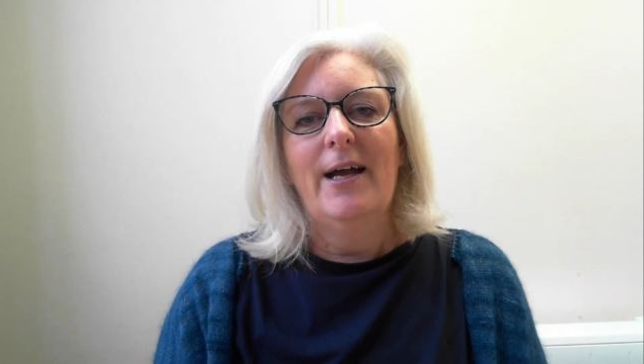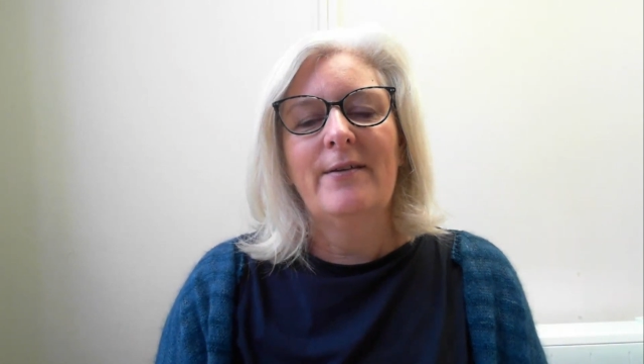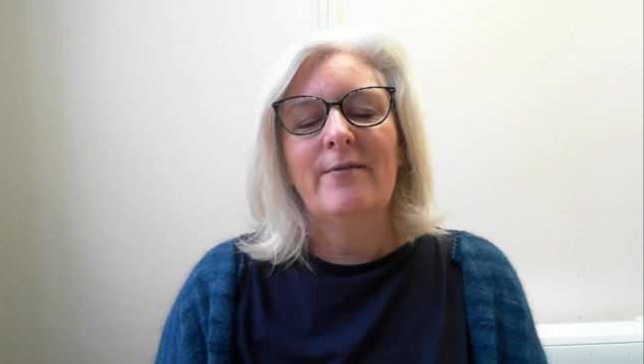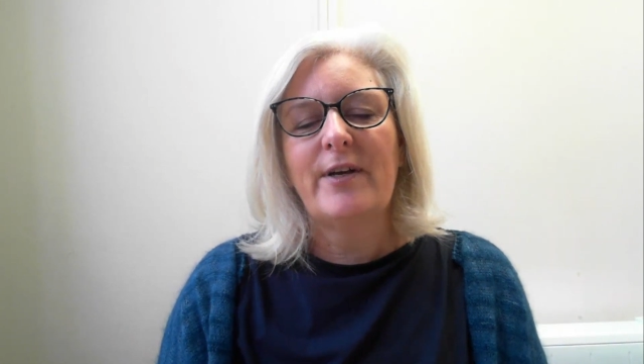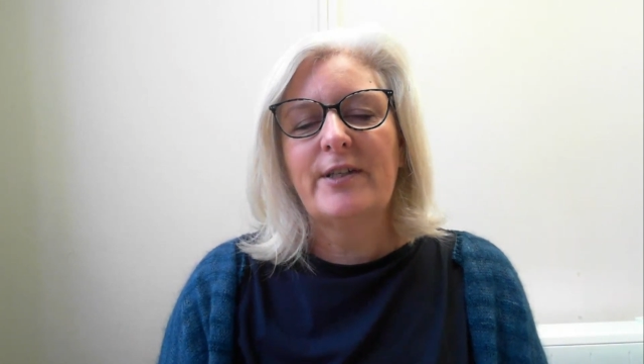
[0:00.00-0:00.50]

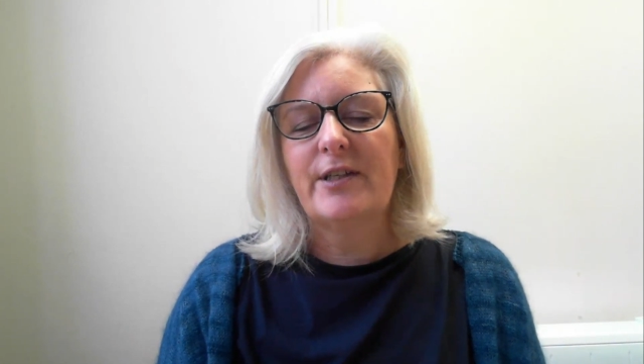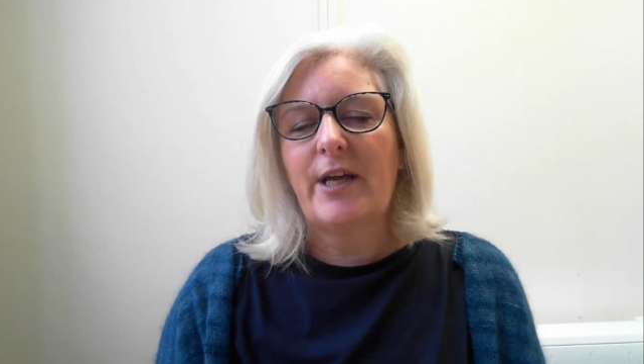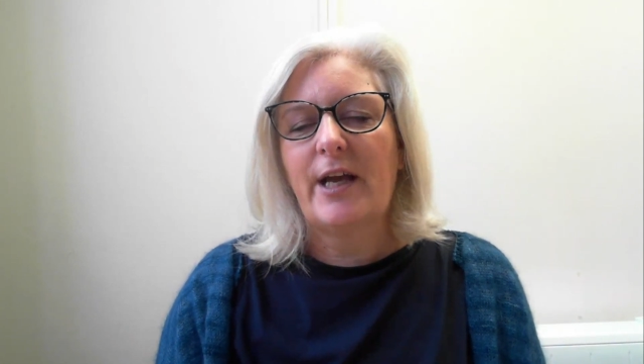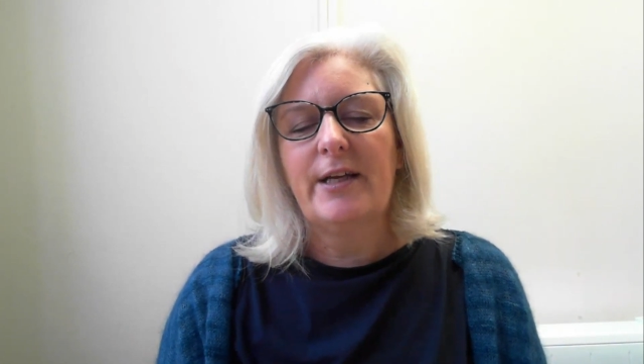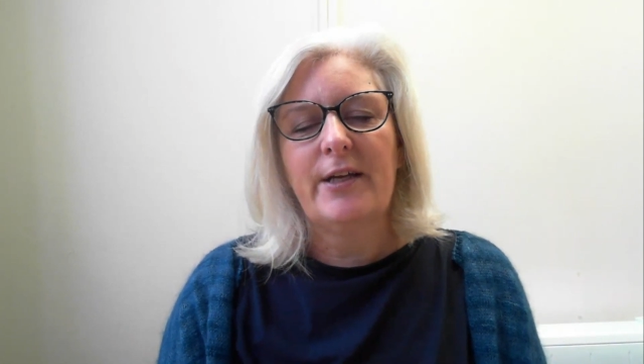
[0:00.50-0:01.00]

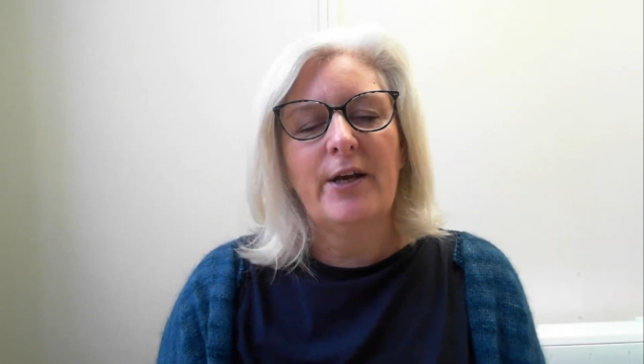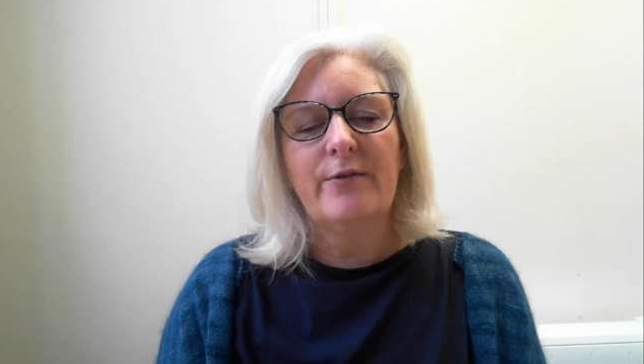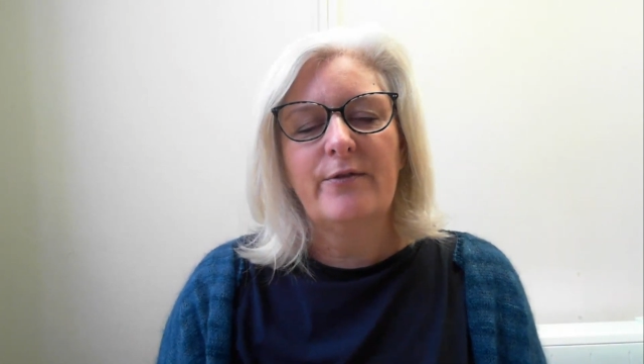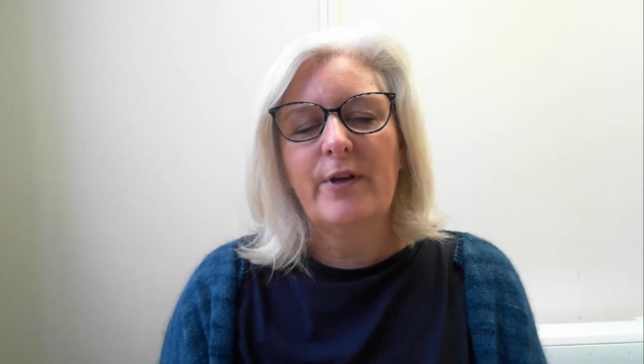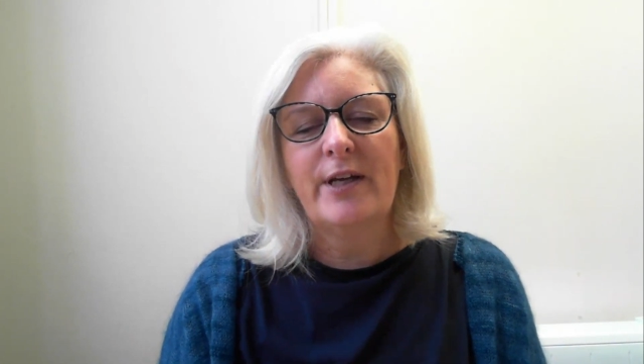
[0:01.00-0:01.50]
investigate, you
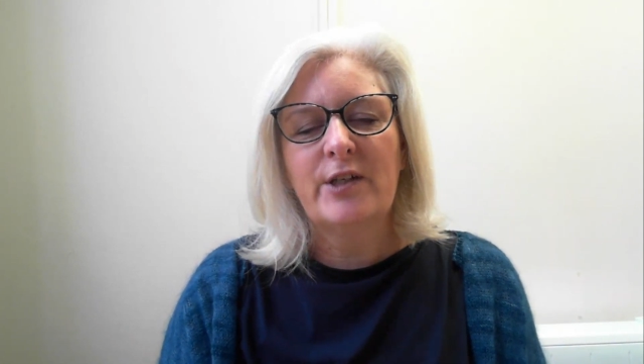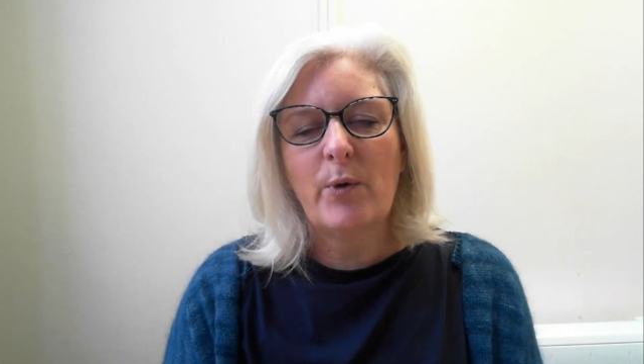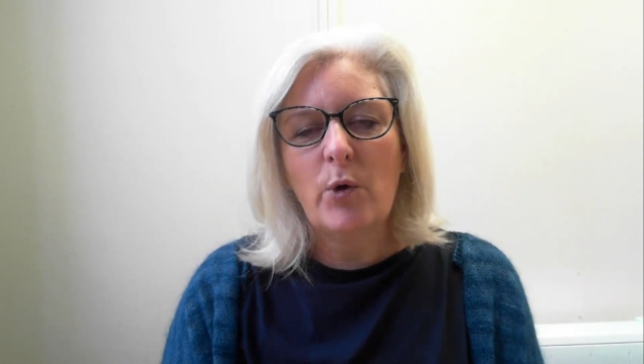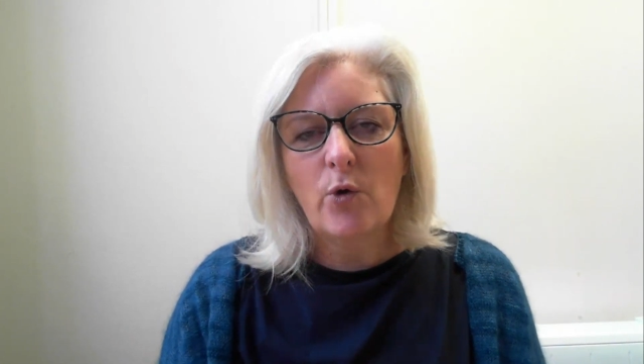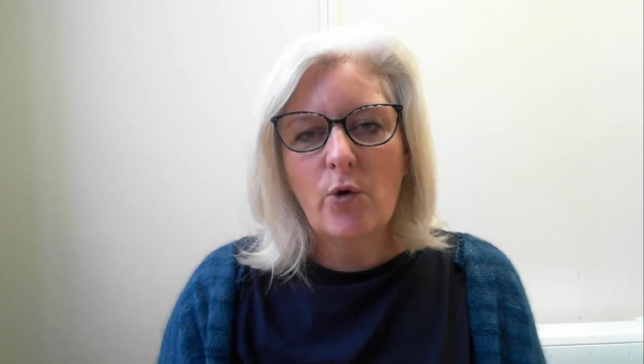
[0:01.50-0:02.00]
know,
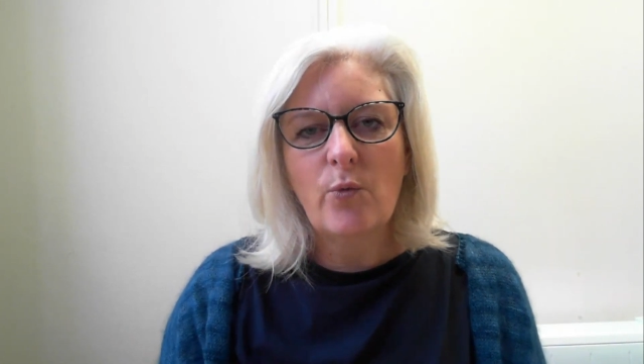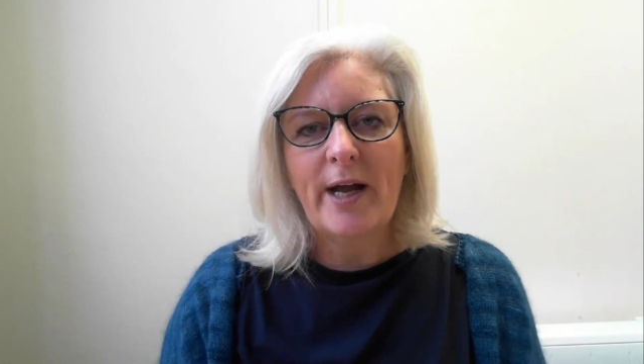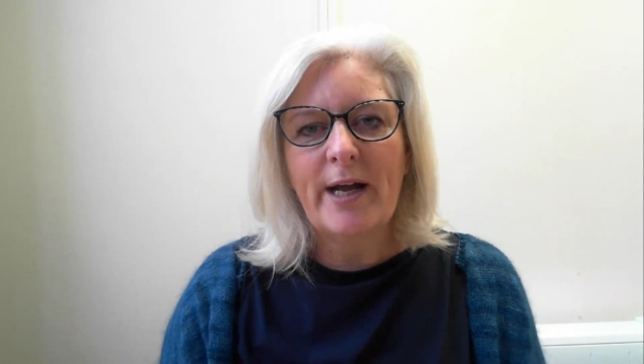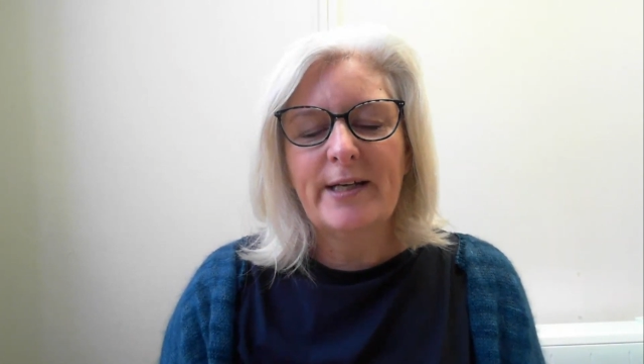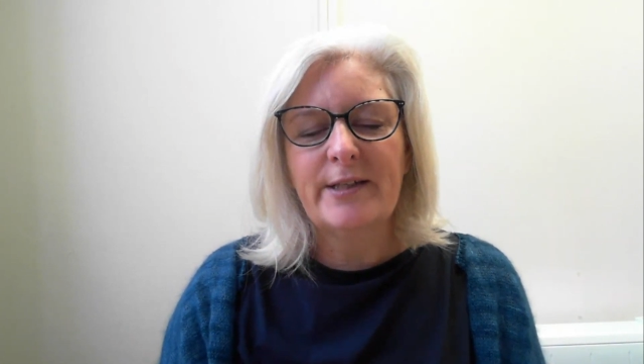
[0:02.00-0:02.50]
explore
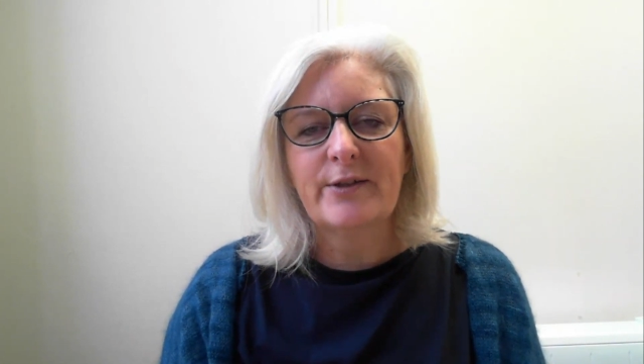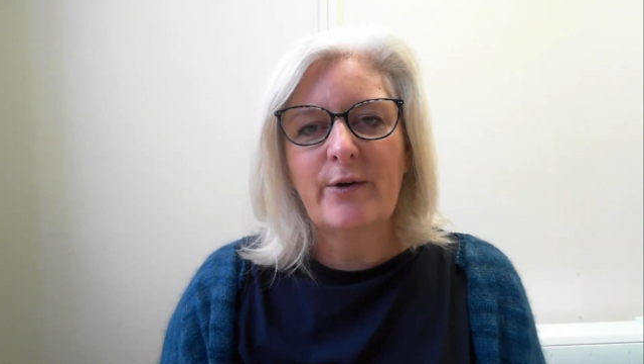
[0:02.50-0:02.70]
ways